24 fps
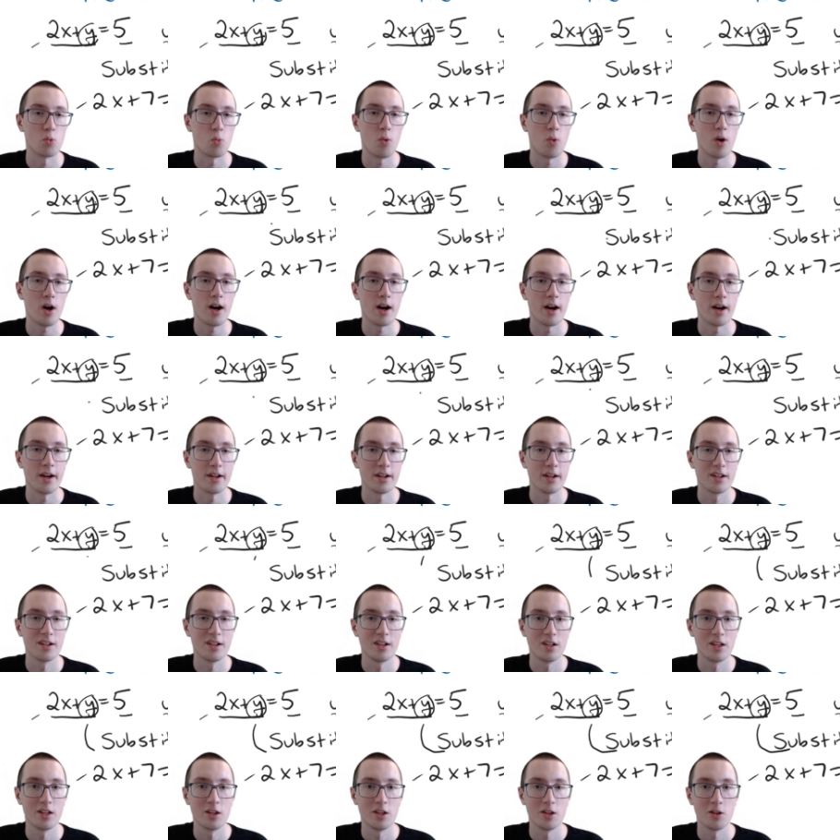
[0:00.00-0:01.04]
y
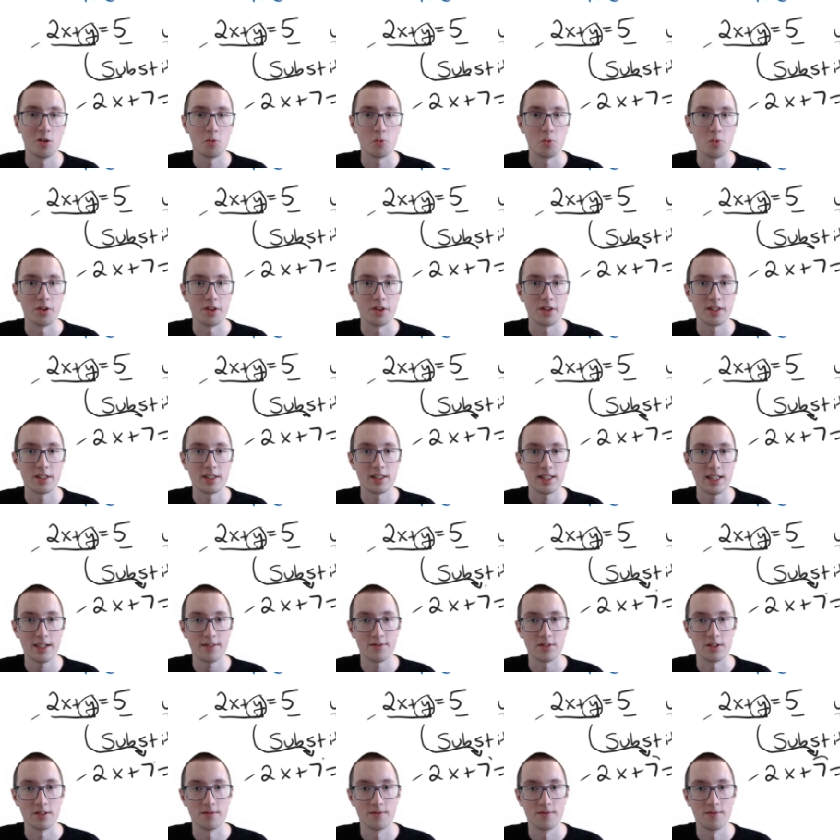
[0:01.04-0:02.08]
with
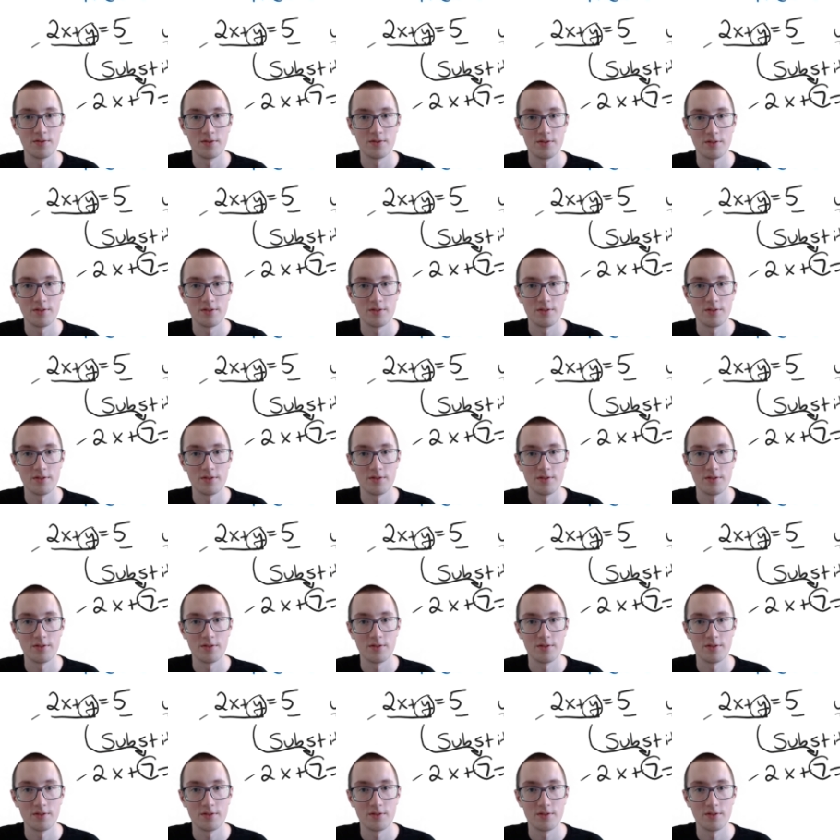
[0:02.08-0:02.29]
7.